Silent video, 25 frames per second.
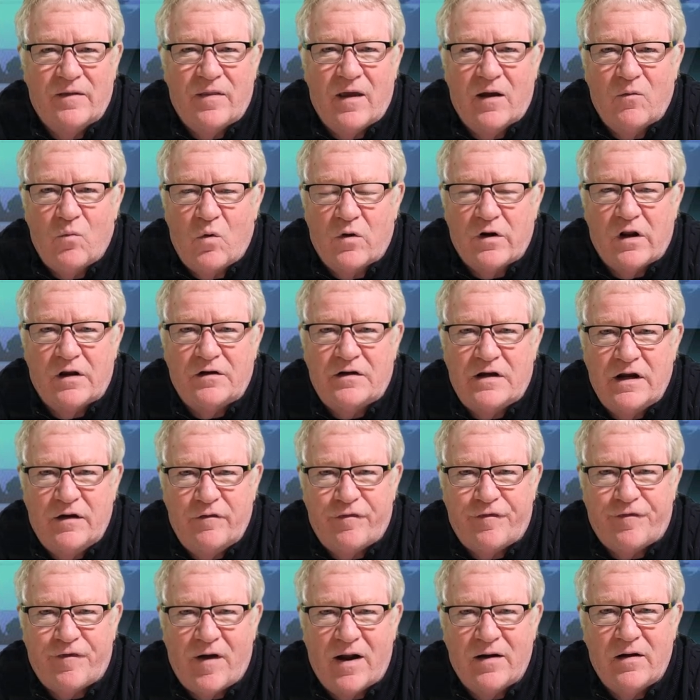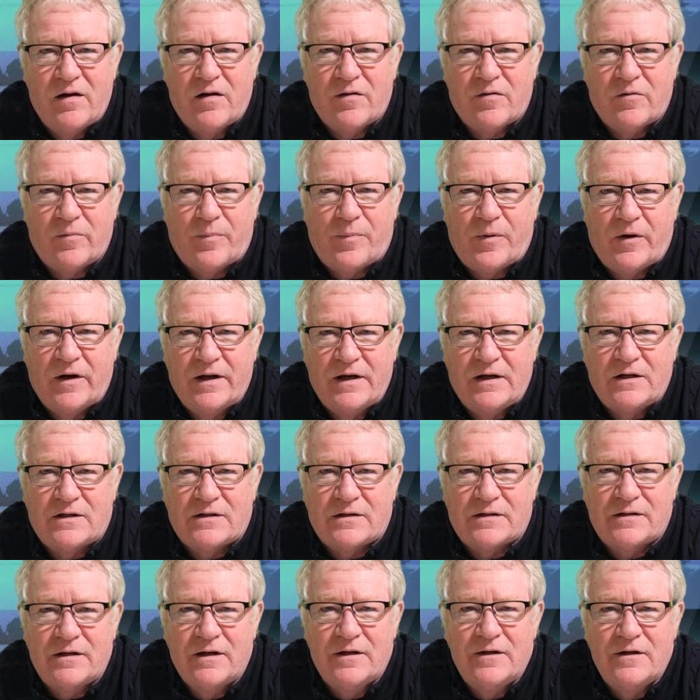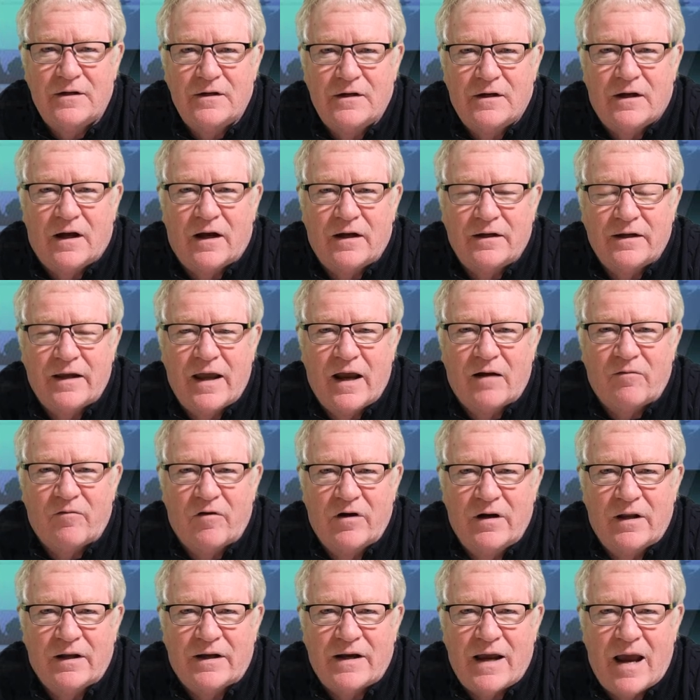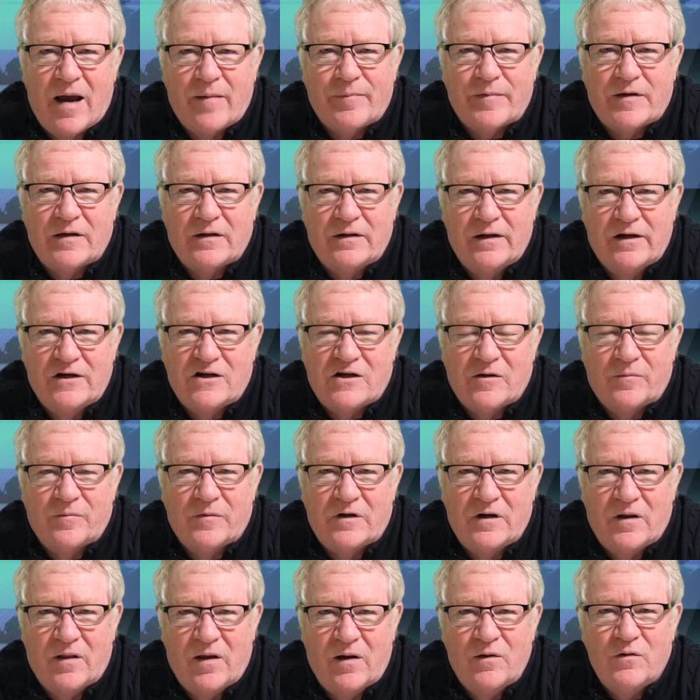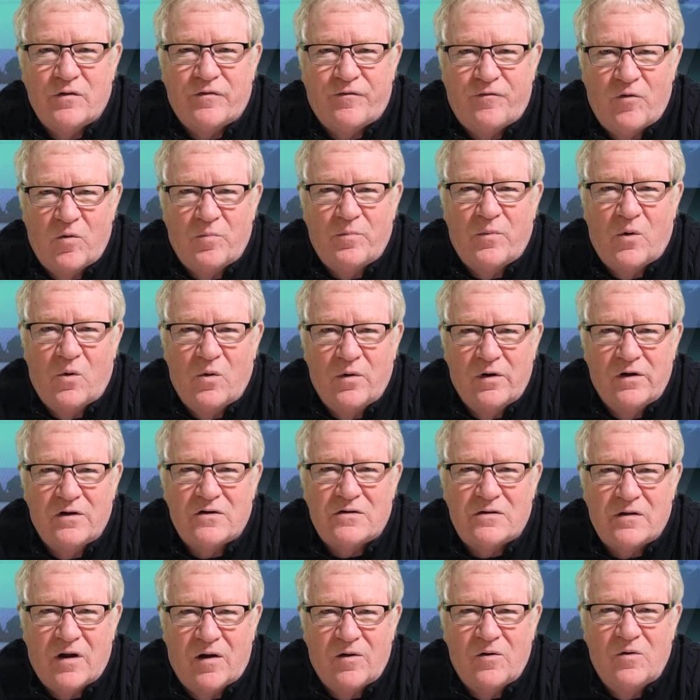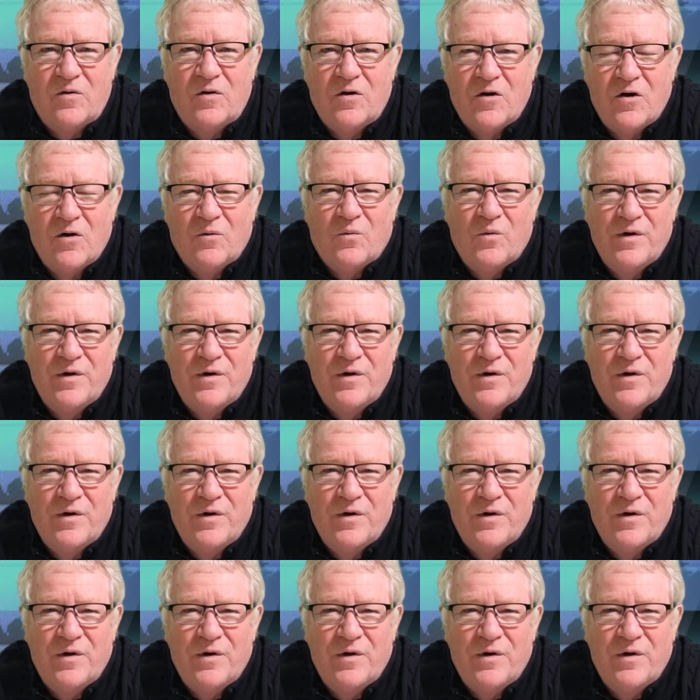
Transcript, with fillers: They want to defund the police and get rid of capitalism. Do those footballers know?